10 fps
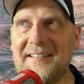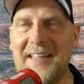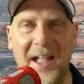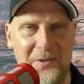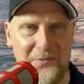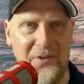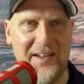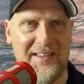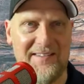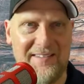
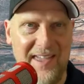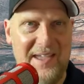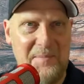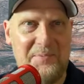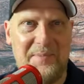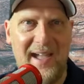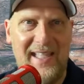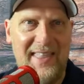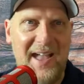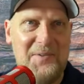fucking deep,
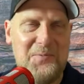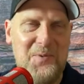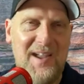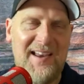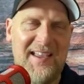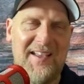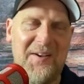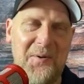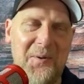mate. That's really cool.